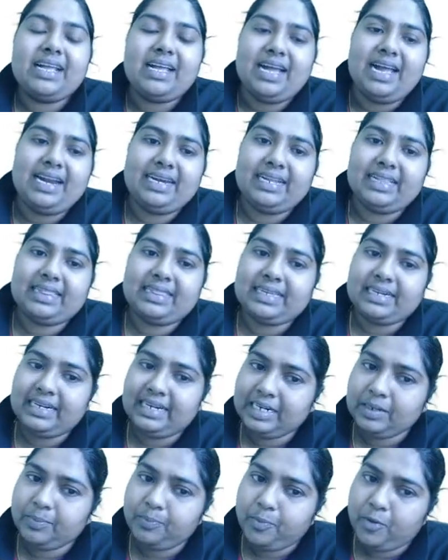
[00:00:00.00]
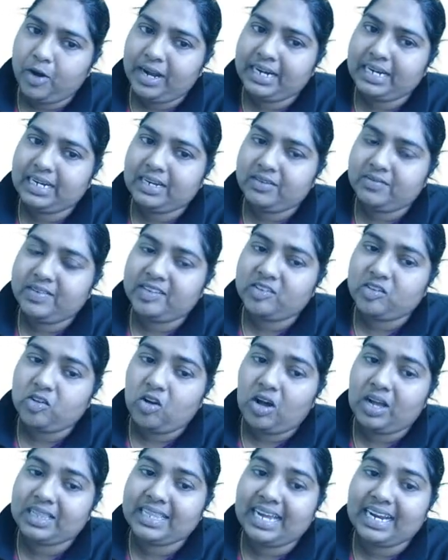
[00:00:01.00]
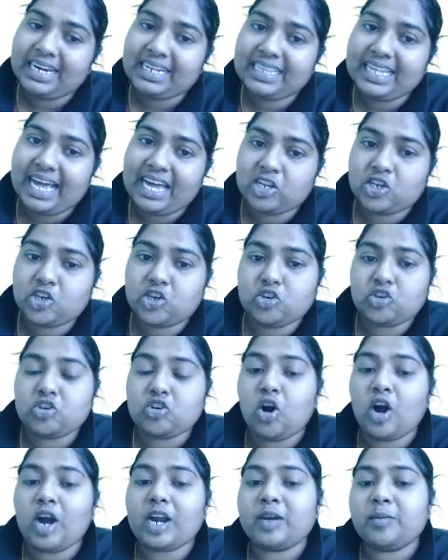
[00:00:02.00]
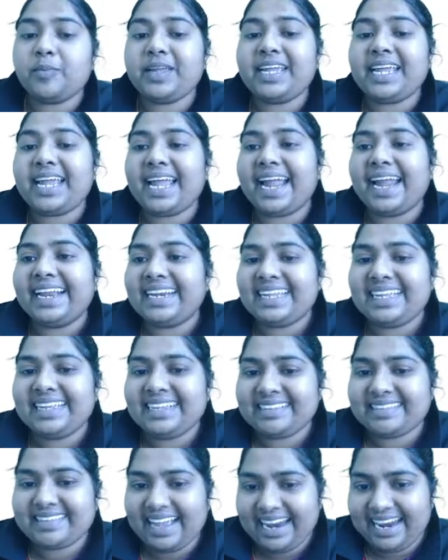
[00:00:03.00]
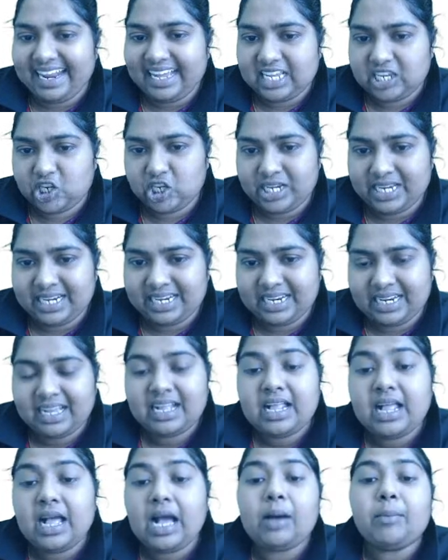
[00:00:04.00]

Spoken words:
And the third point, we saw that there should not be any selection.